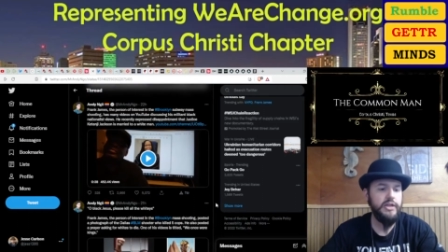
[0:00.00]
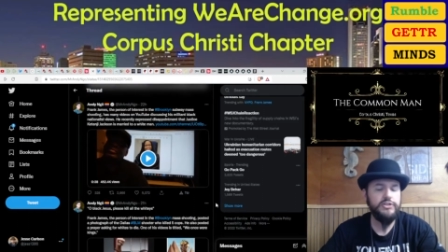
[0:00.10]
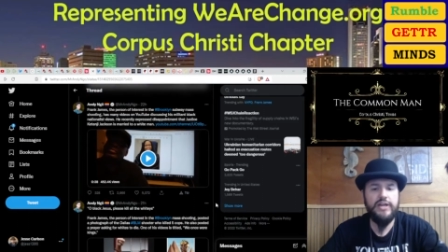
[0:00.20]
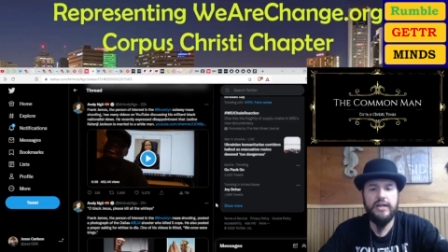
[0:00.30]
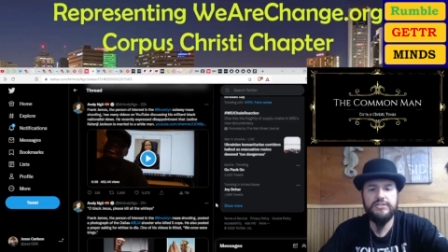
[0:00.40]

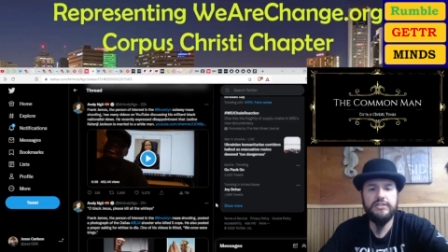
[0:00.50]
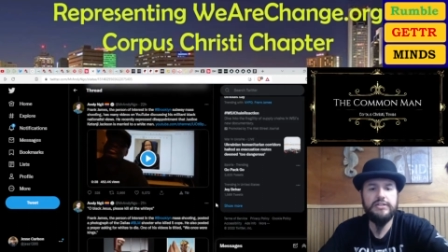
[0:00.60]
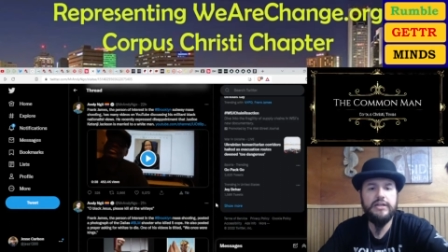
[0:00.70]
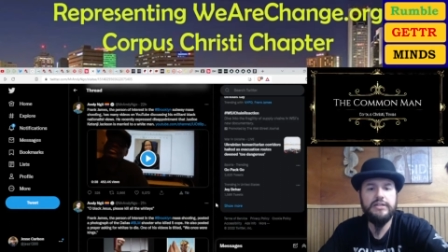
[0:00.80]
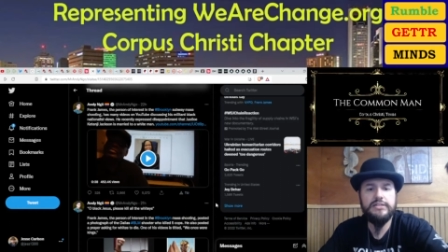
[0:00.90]

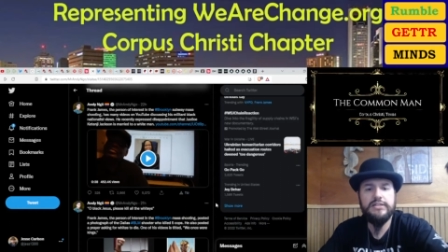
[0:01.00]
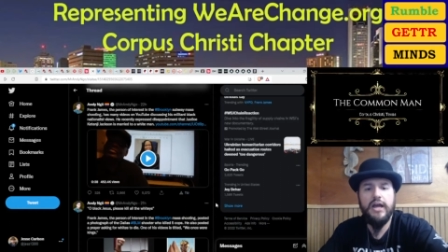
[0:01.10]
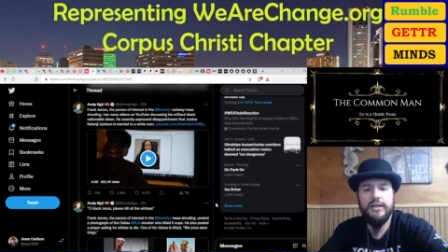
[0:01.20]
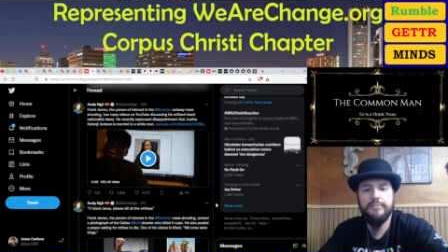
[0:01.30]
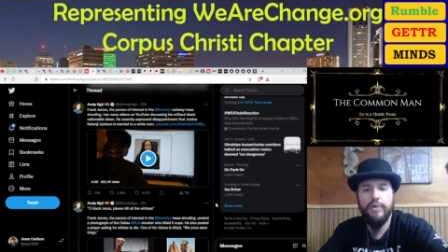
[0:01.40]
Jackson
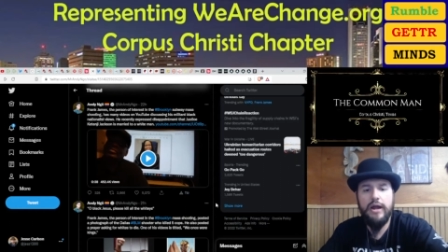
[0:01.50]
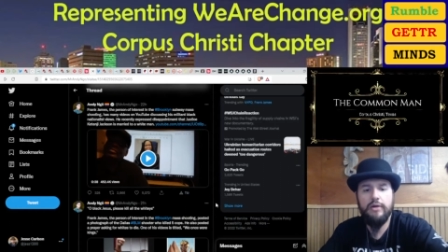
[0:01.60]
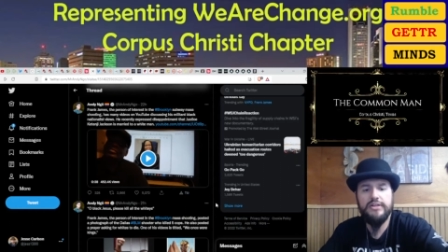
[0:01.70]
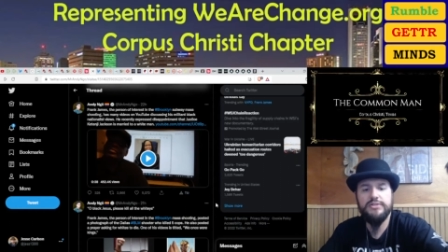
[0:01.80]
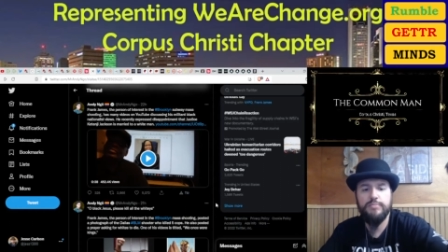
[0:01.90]
Ketanji
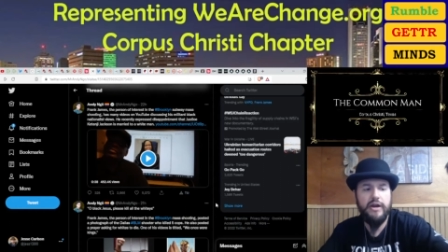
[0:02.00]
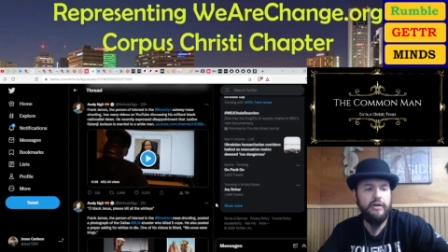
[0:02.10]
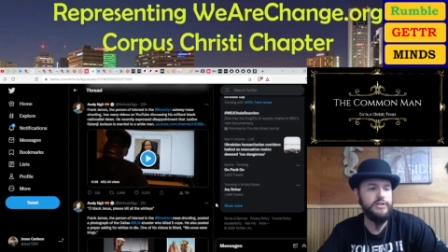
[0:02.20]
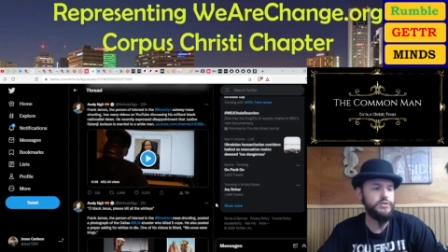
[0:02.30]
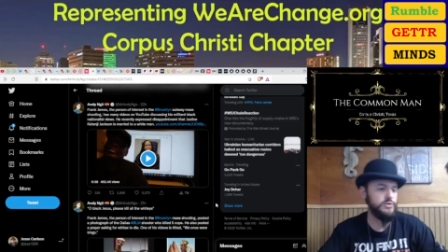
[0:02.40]
Brown is
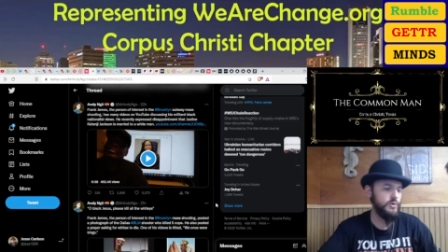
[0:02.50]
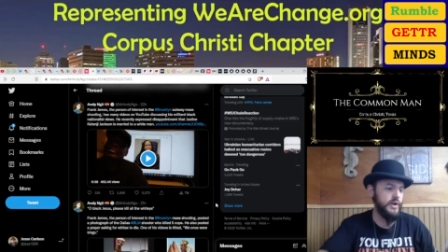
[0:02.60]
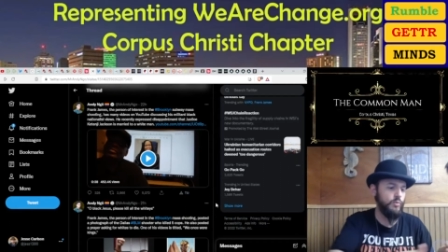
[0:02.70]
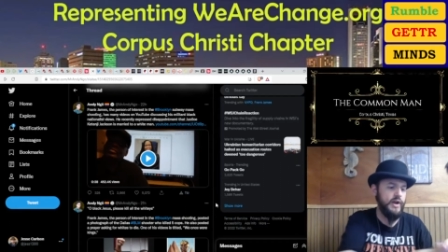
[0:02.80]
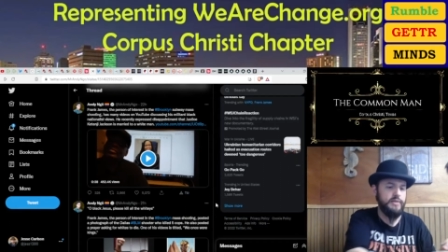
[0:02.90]
married to a
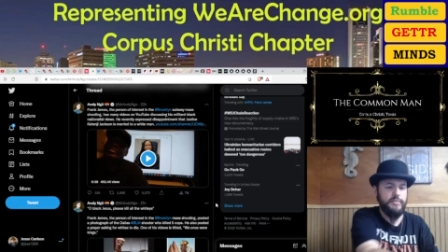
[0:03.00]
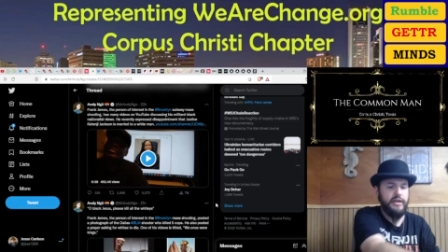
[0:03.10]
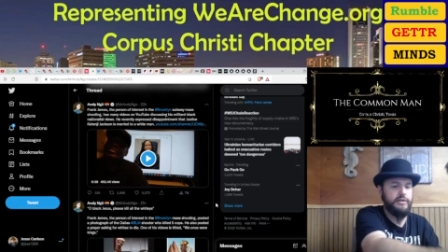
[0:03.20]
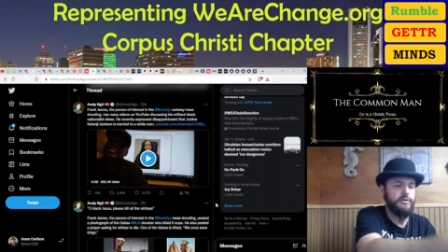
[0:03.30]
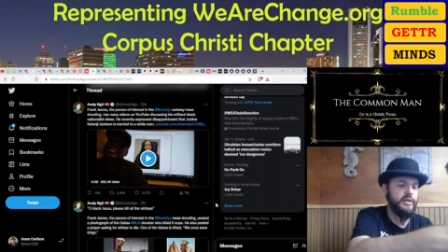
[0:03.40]
white
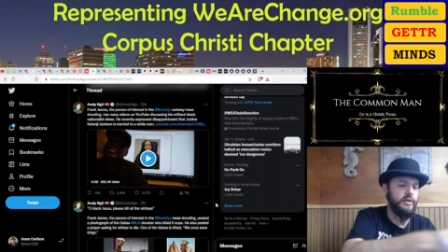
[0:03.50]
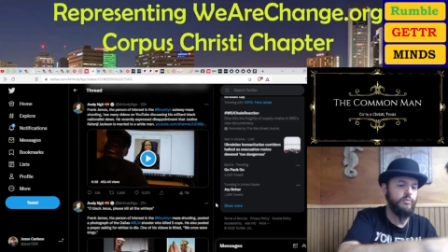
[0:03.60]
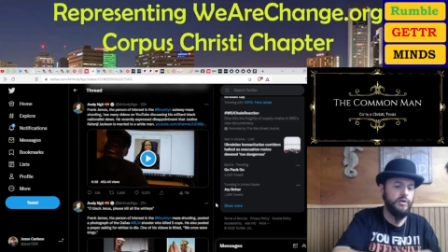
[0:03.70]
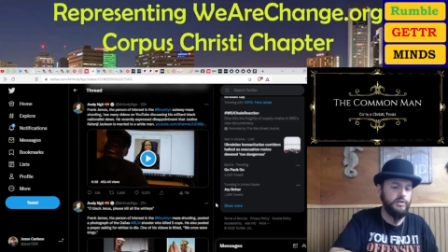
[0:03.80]
man. Okay, we're going to